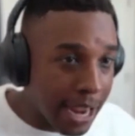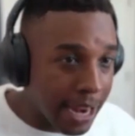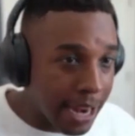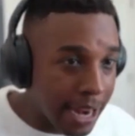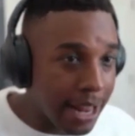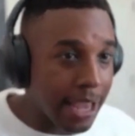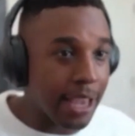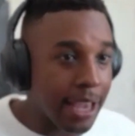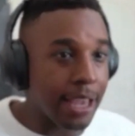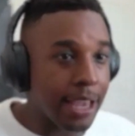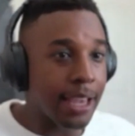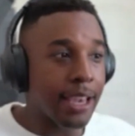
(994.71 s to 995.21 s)

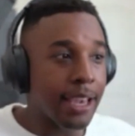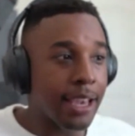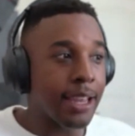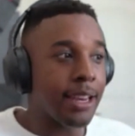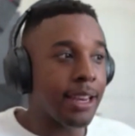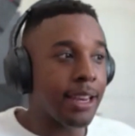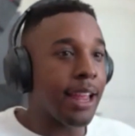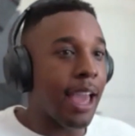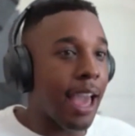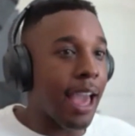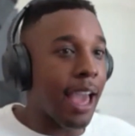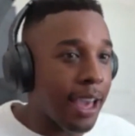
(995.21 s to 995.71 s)

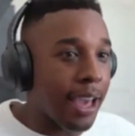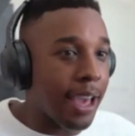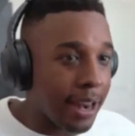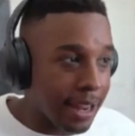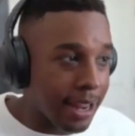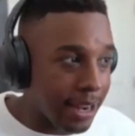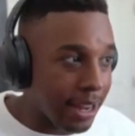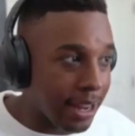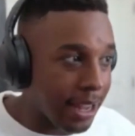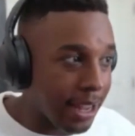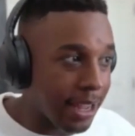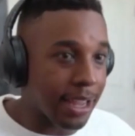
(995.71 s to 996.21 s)
planning and
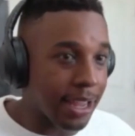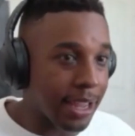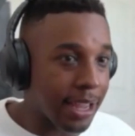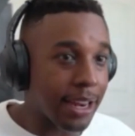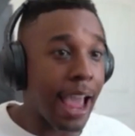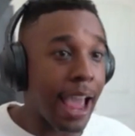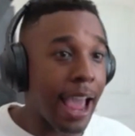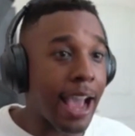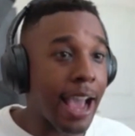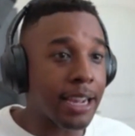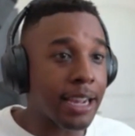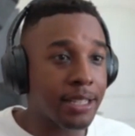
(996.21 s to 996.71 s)

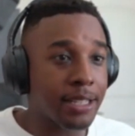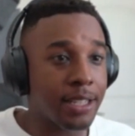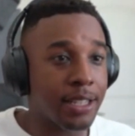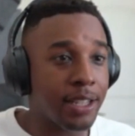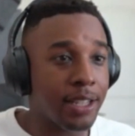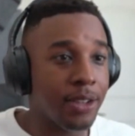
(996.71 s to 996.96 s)
editing and